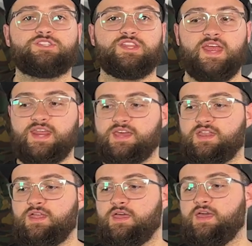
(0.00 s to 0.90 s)
Canadian.
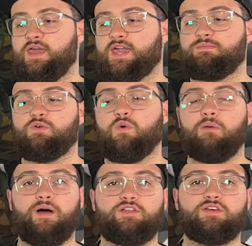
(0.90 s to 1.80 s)
It can be wall
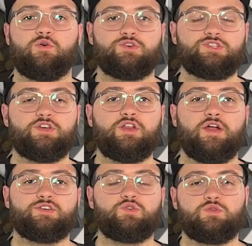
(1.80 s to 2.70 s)
mounted or stood on a
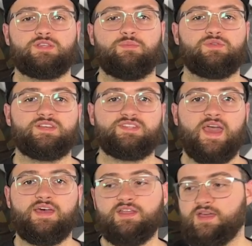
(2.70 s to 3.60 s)
sold separately
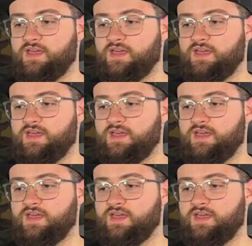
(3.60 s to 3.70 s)
stand.